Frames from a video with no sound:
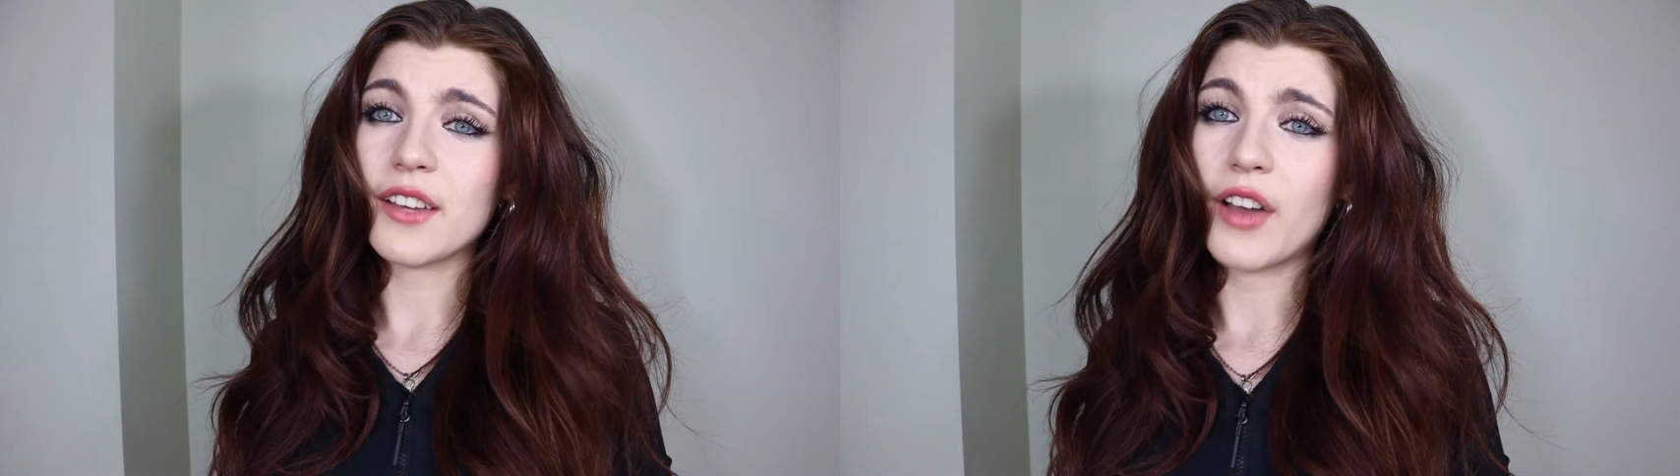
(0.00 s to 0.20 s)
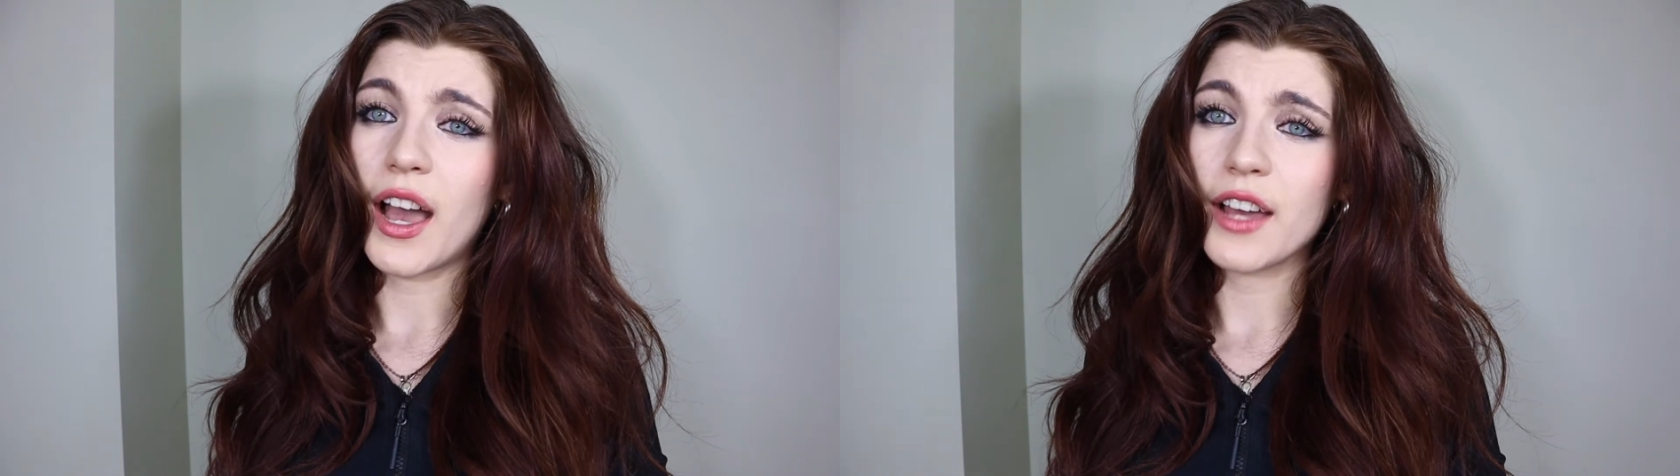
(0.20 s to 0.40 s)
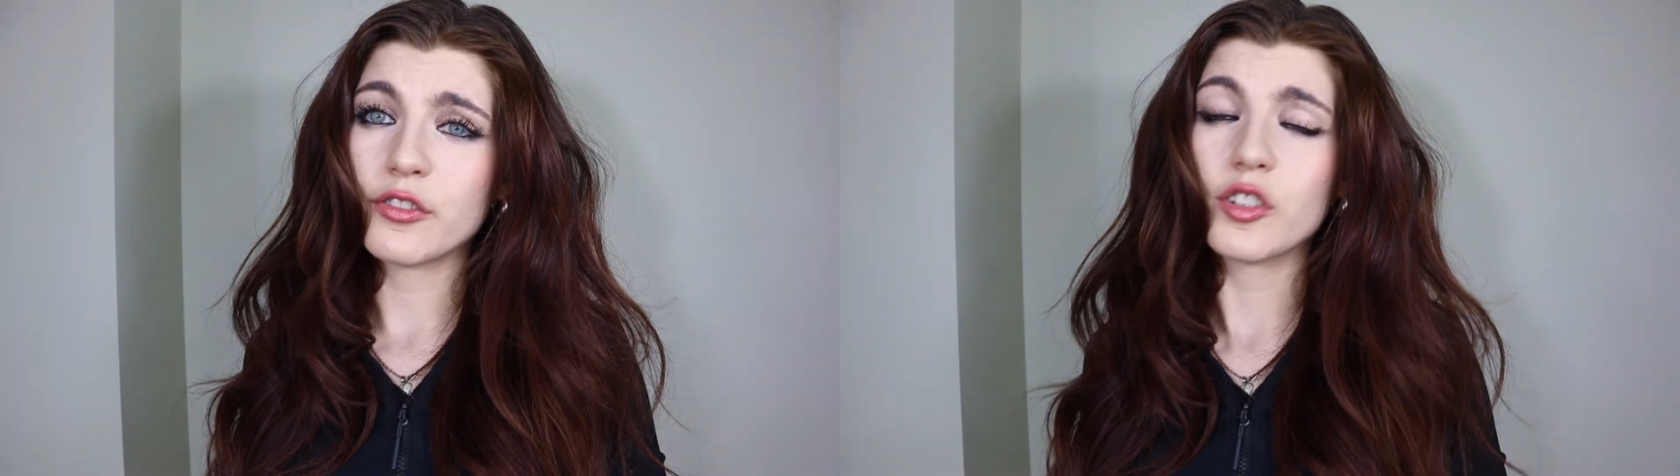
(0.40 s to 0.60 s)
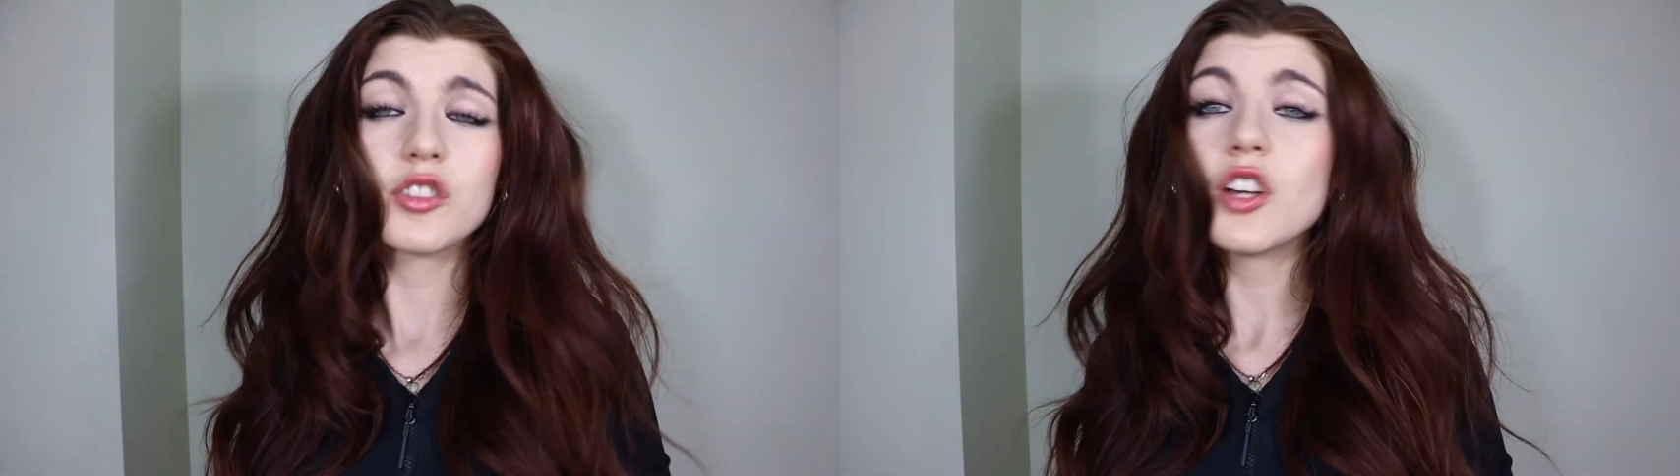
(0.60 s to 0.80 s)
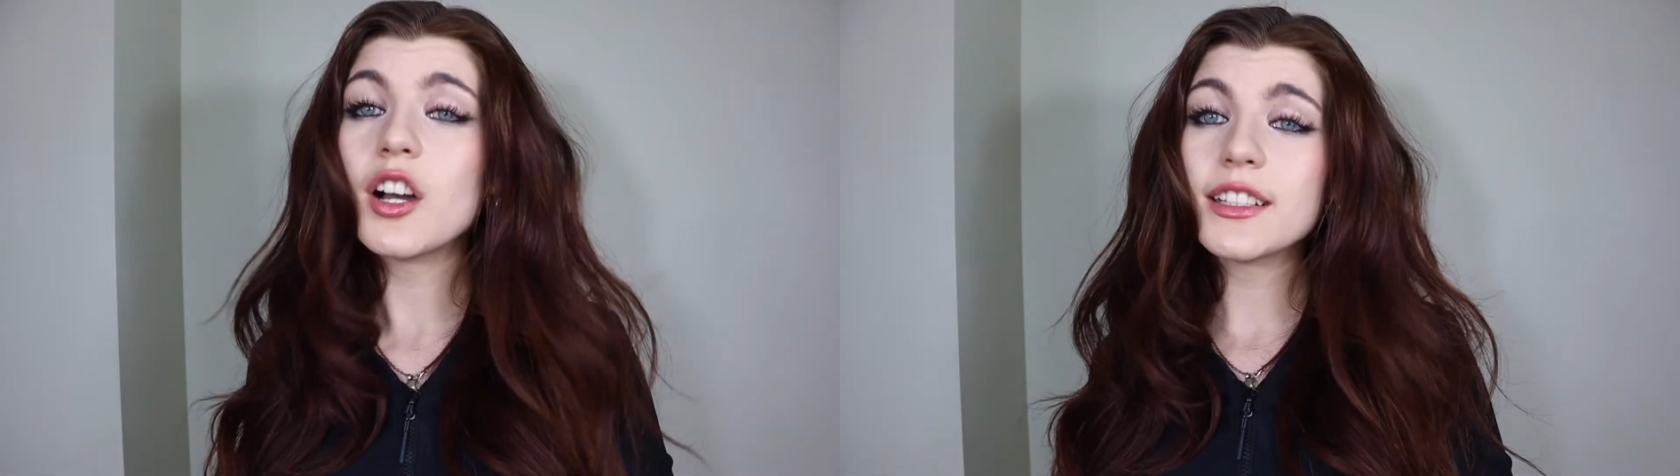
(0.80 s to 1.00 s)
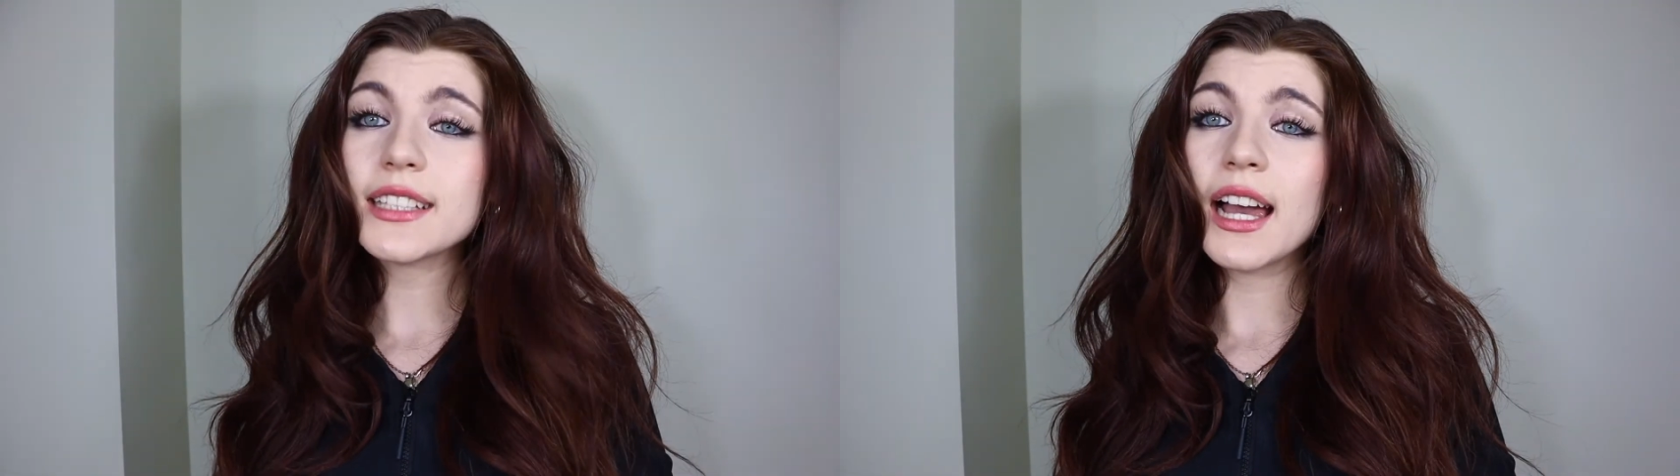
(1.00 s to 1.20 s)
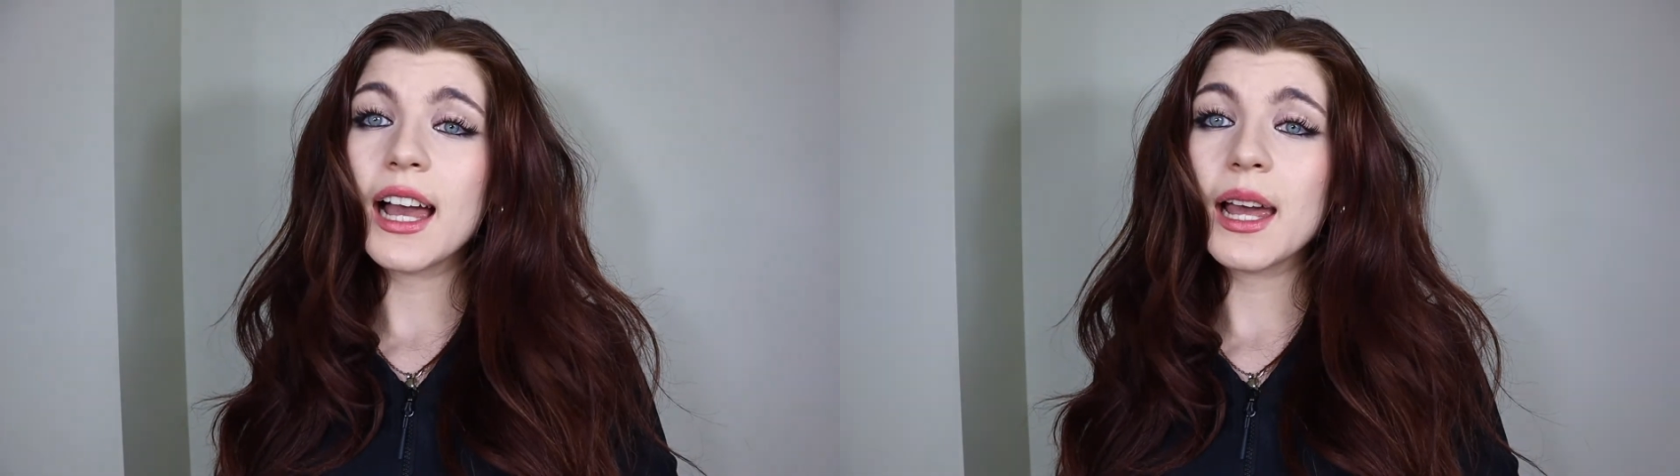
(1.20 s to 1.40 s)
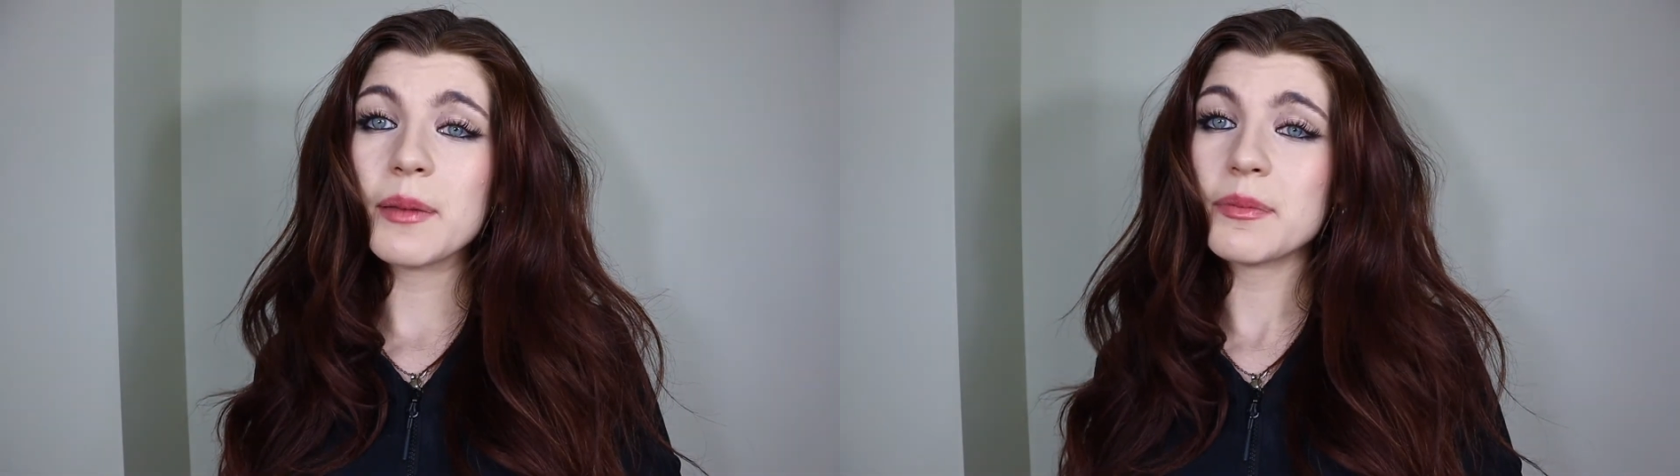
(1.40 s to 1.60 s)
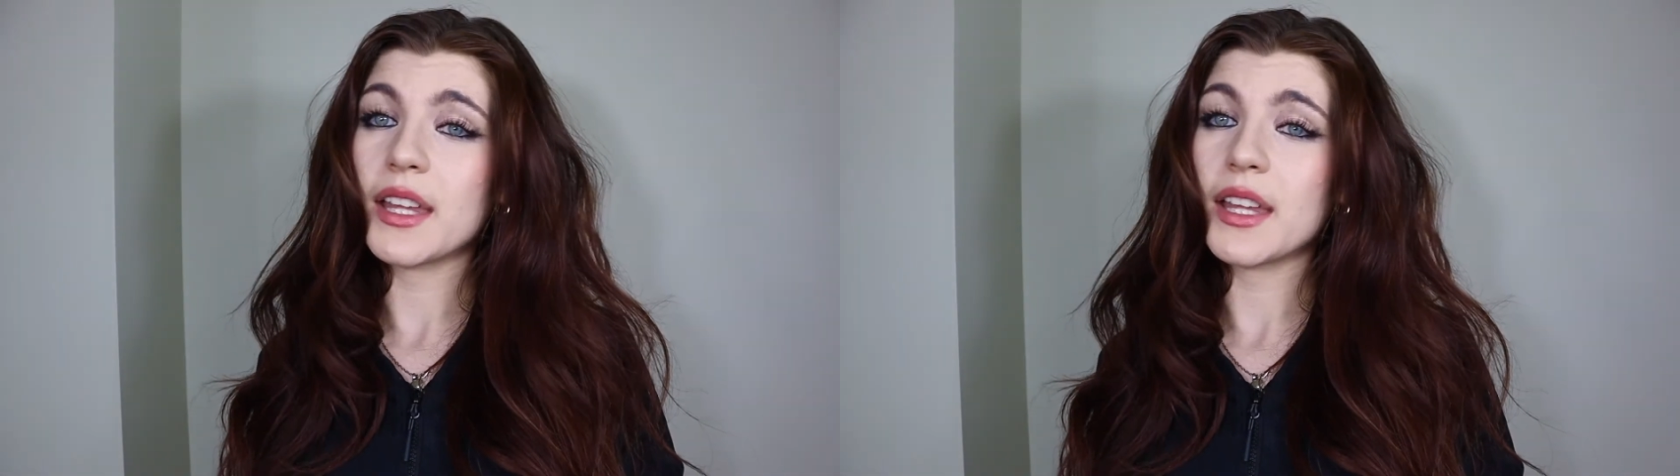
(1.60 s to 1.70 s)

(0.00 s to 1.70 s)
I've had for a long time